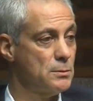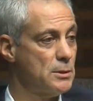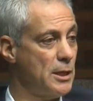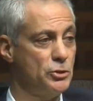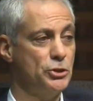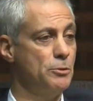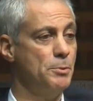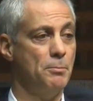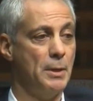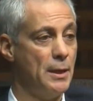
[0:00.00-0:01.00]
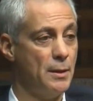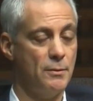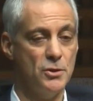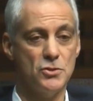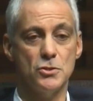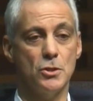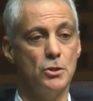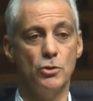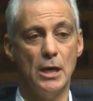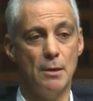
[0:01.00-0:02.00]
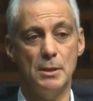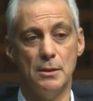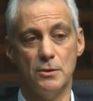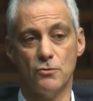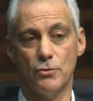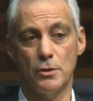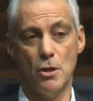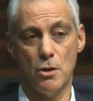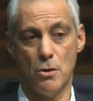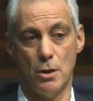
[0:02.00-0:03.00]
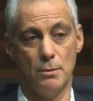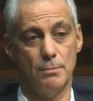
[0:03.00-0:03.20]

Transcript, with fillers: Take a chill pill, man. This is a, you got to be in this for the long haul.